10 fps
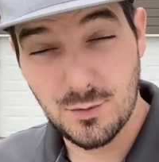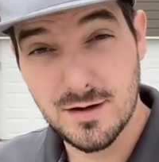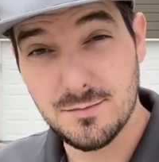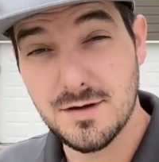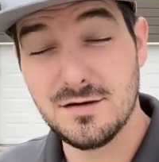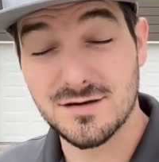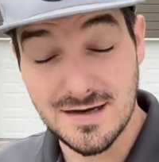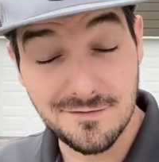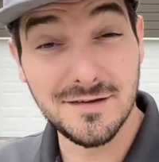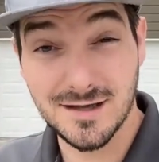quite a bit. You're
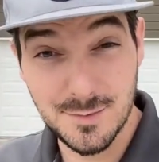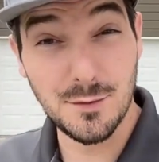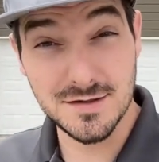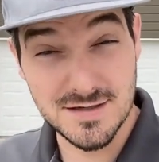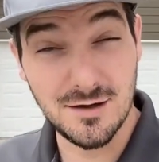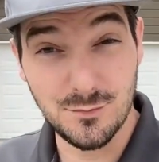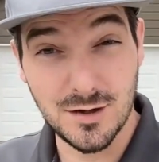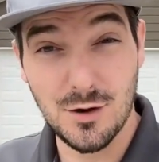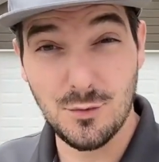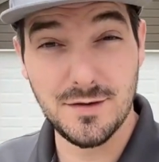definitely going to be able to tell when we
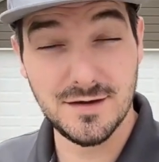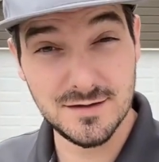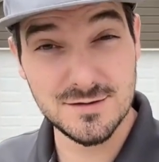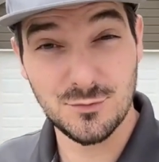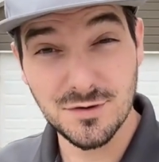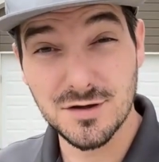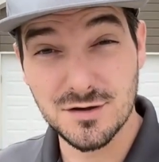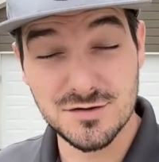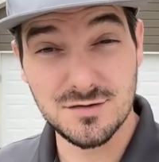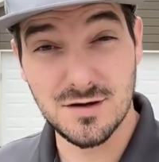go in. They did some really
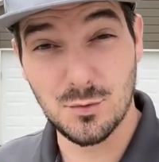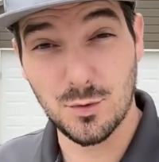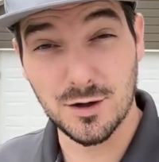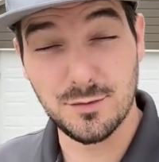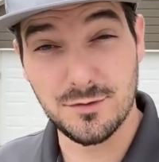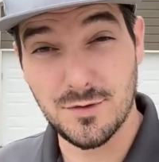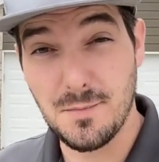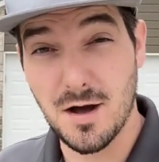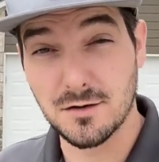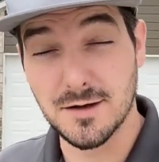good work with the
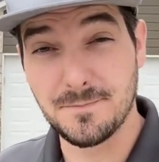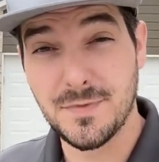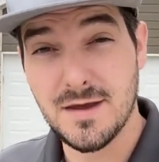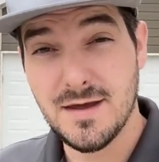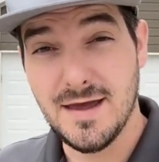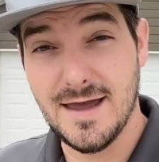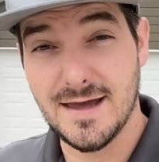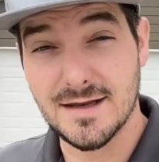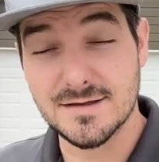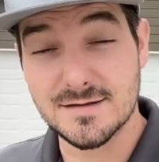remodeling.
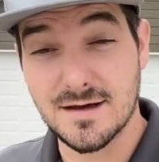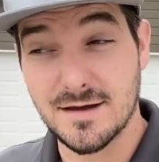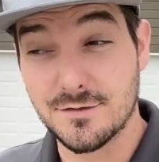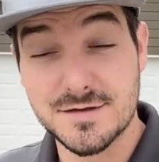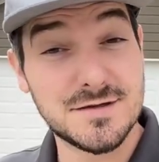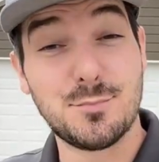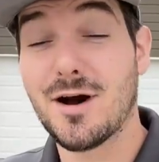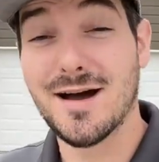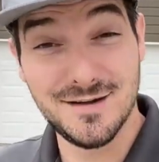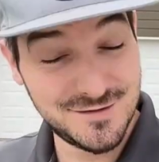And there's a
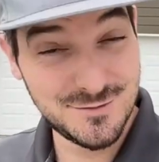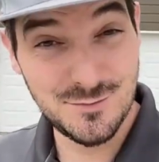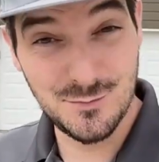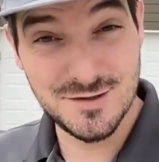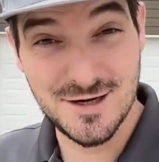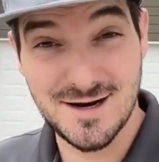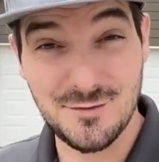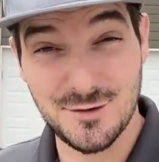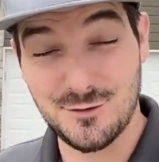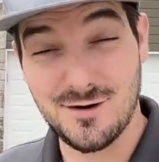surprise when we check
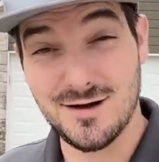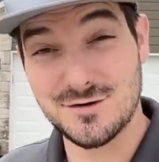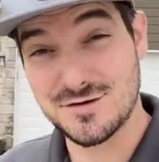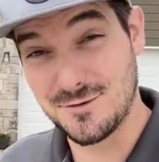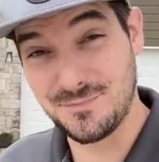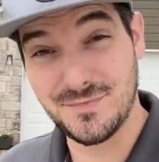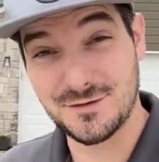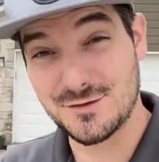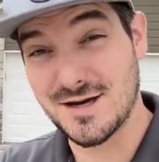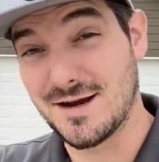out the garage. So
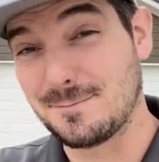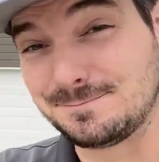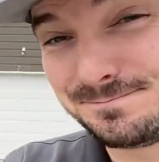let's go check it out.